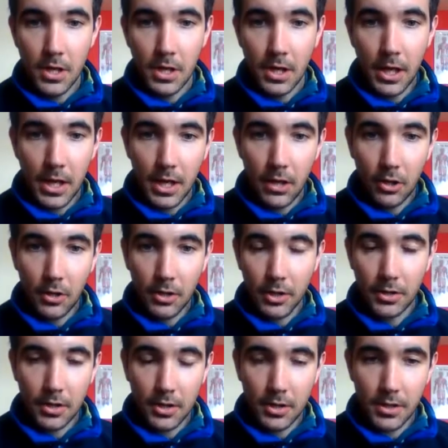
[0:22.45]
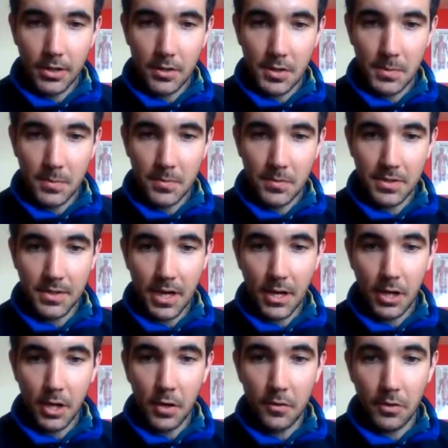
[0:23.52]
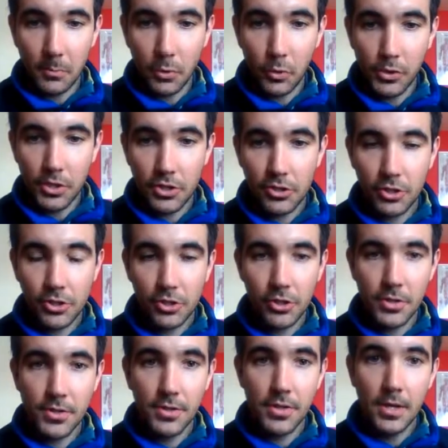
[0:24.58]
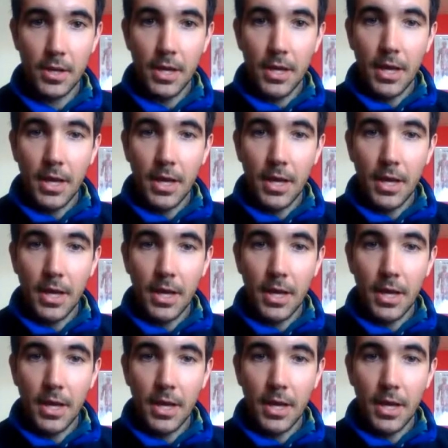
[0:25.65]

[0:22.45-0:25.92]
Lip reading: looking at starting off the bony structures,